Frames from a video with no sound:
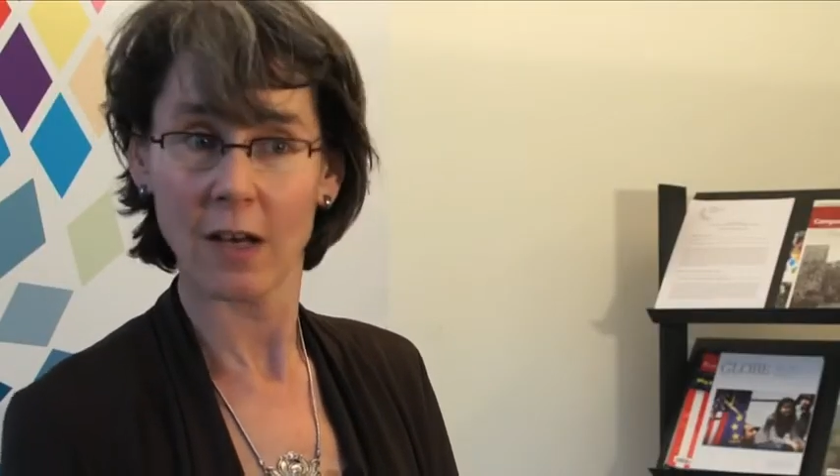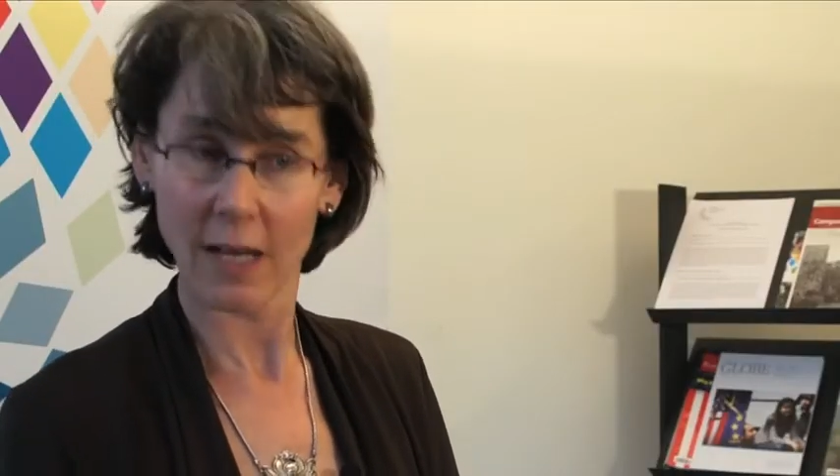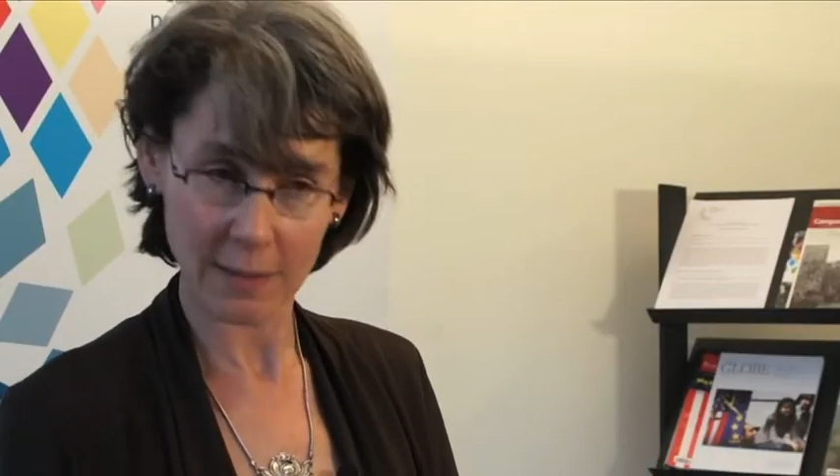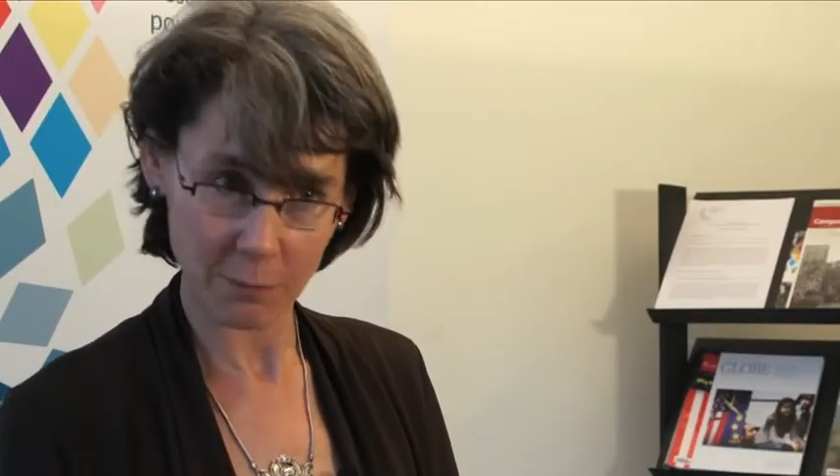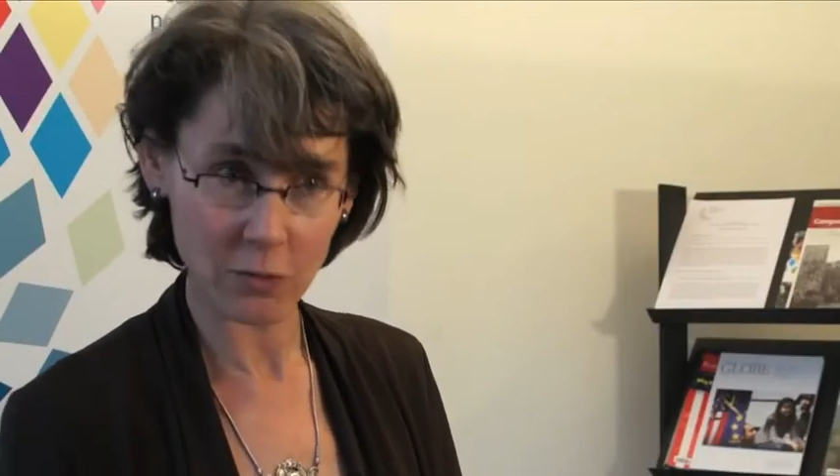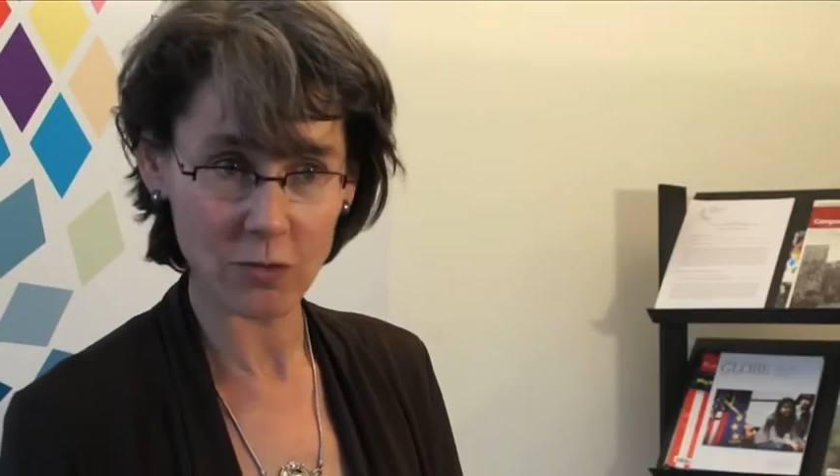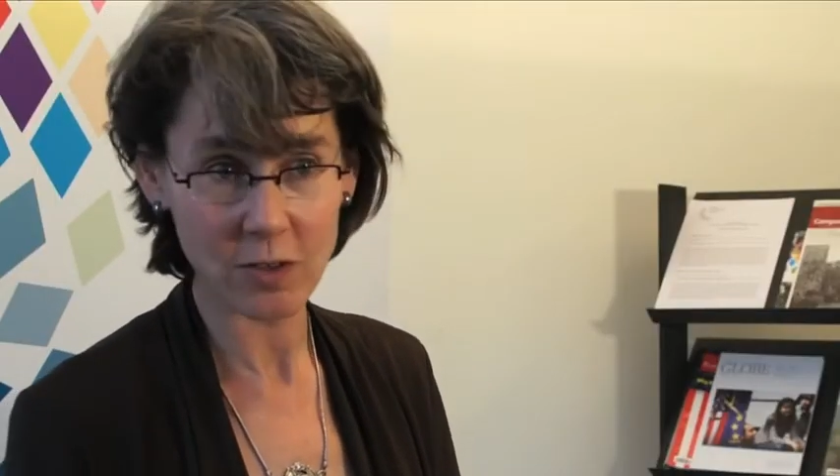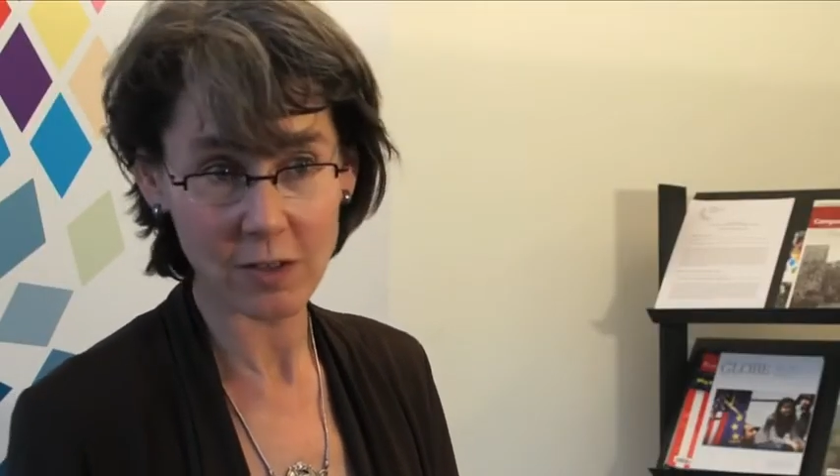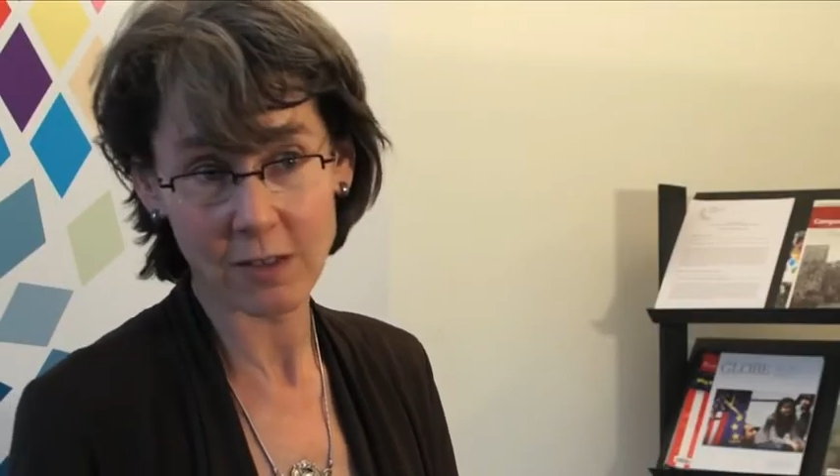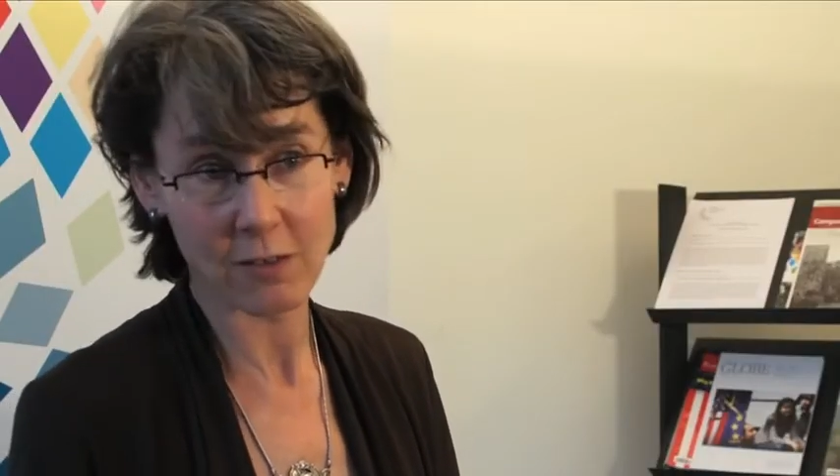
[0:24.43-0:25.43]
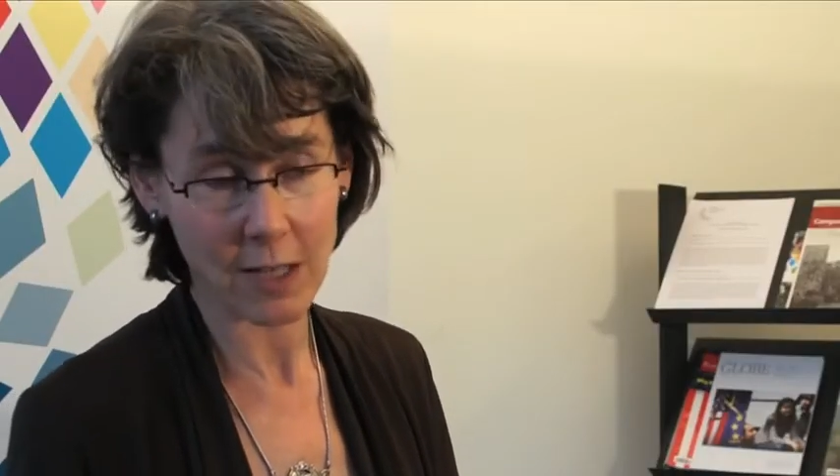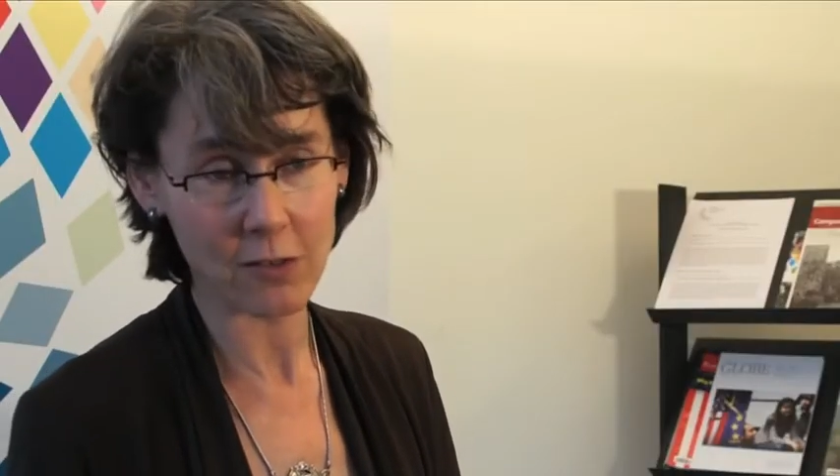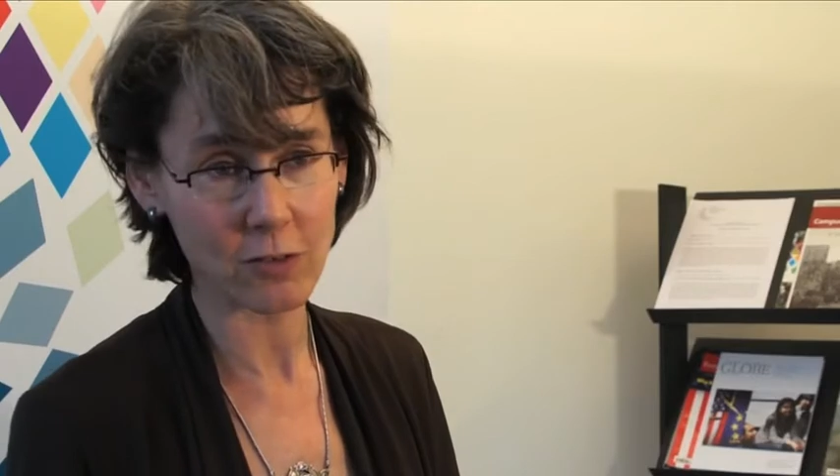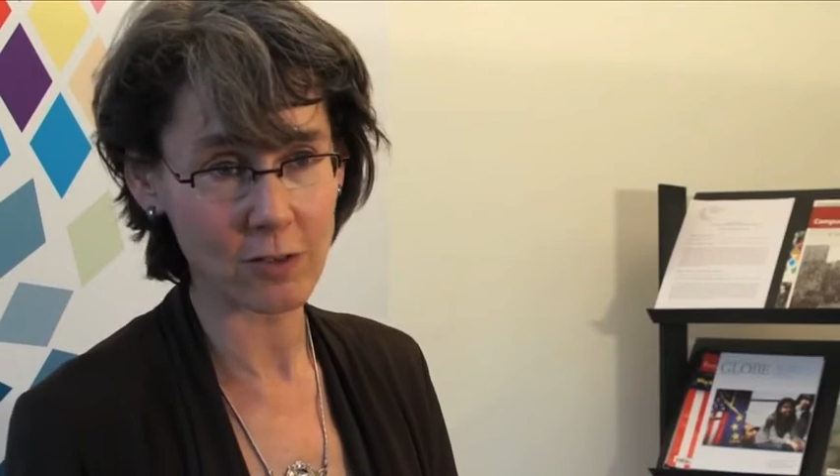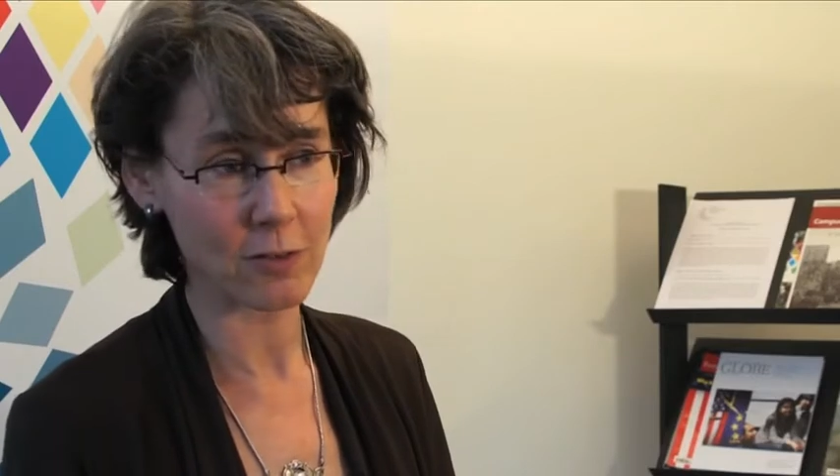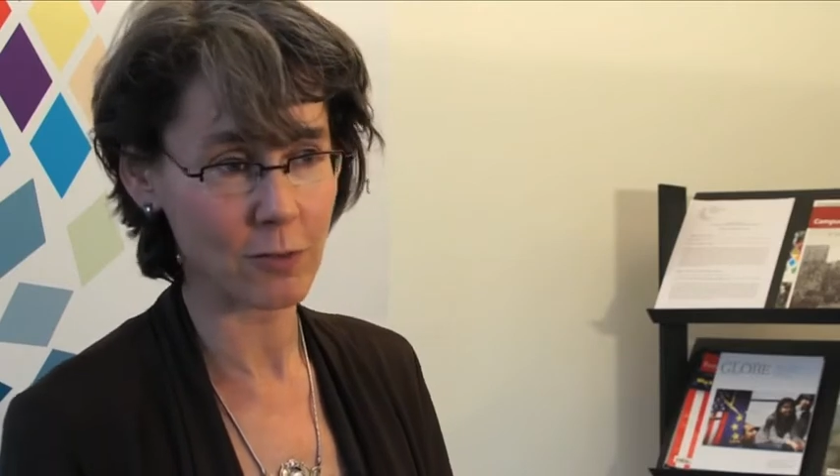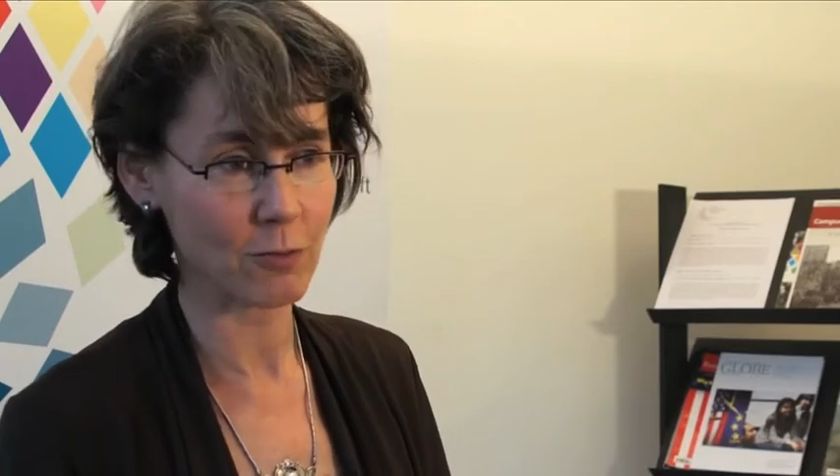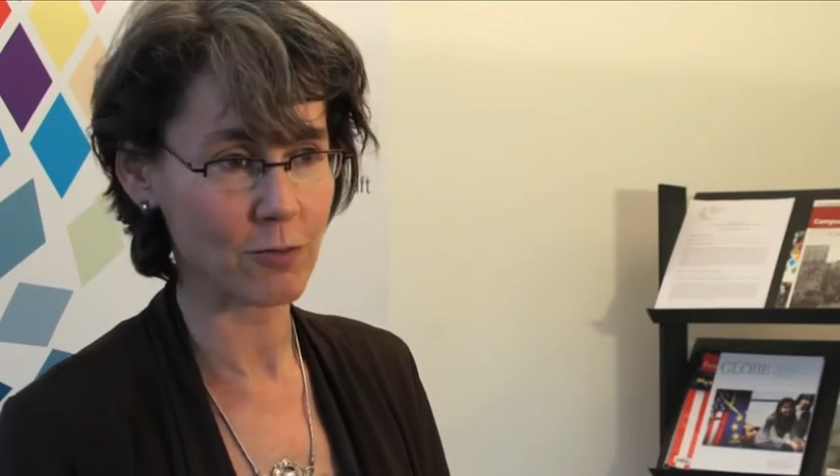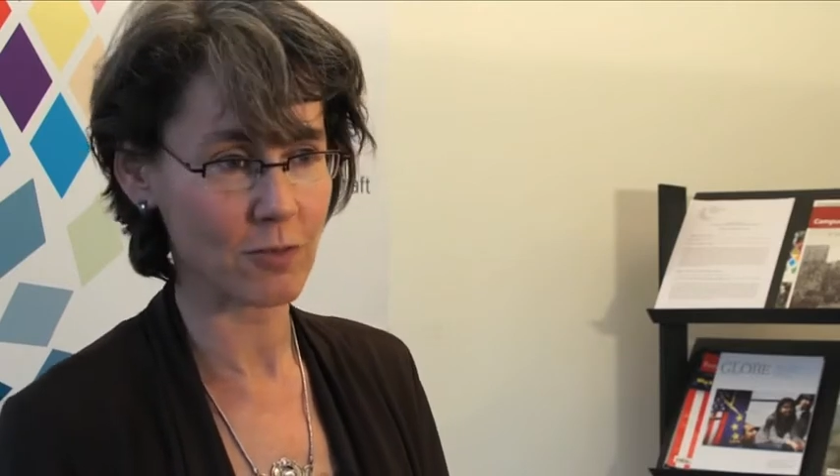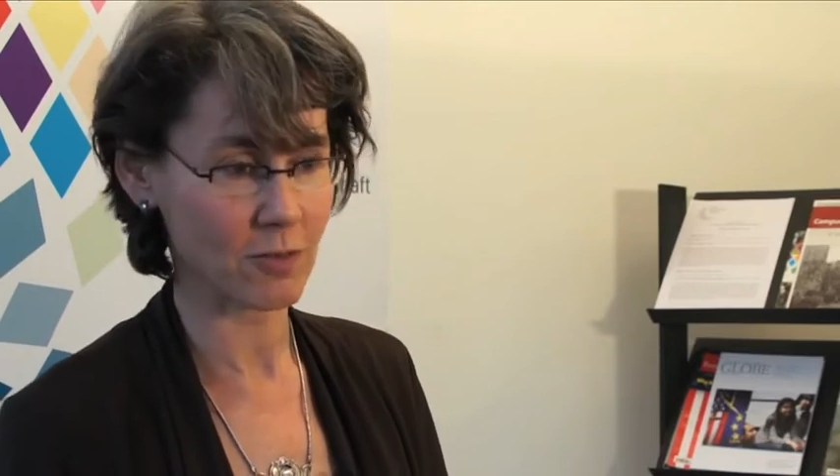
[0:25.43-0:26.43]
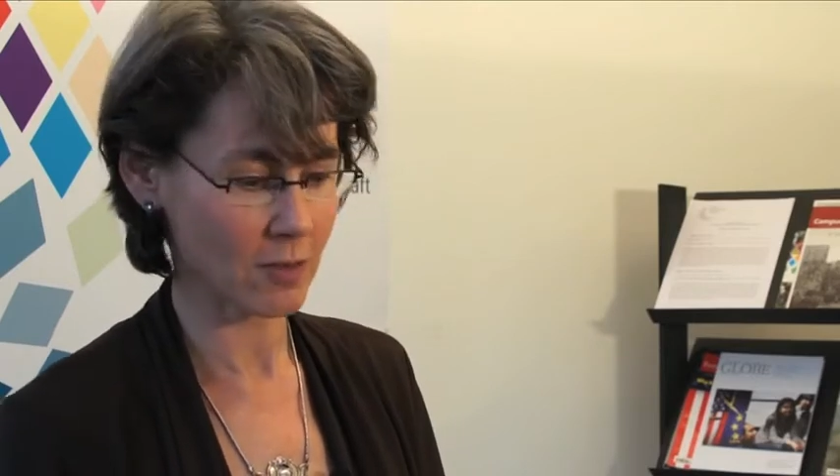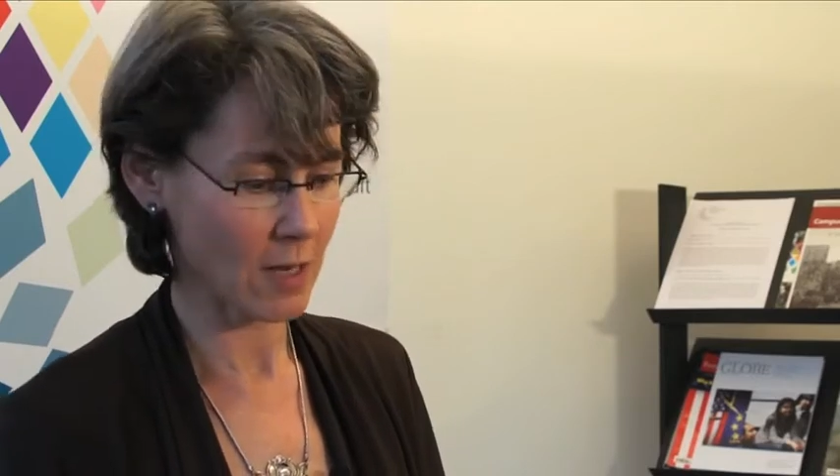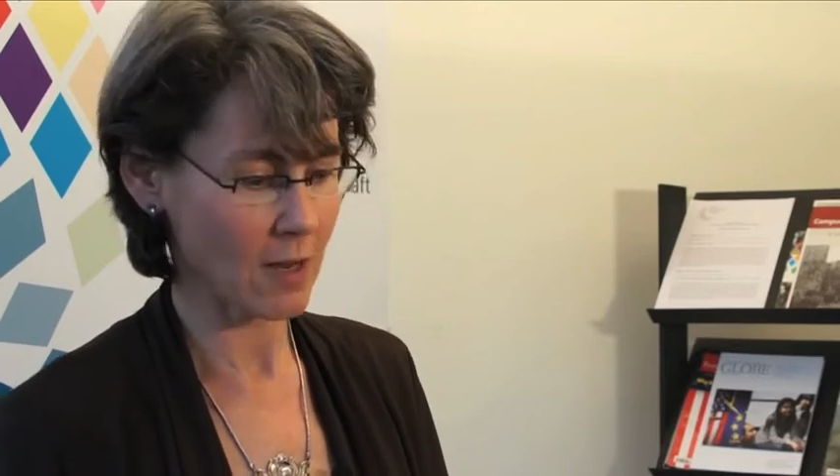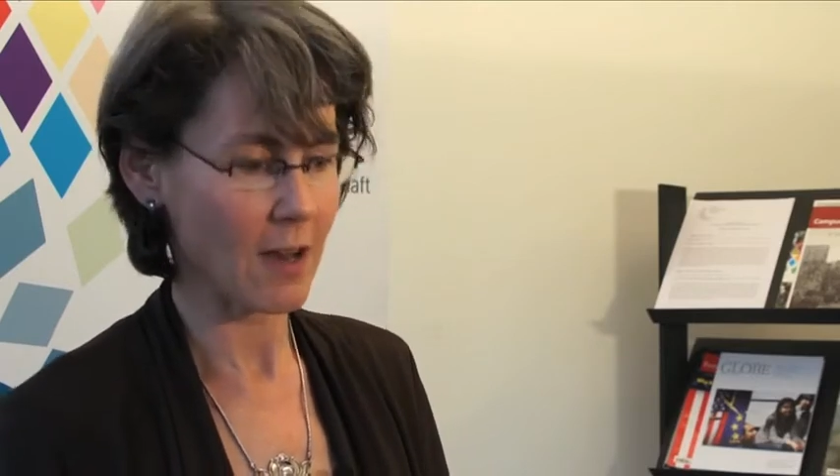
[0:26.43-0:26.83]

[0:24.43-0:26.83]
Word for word: and I'm interested in international institutions.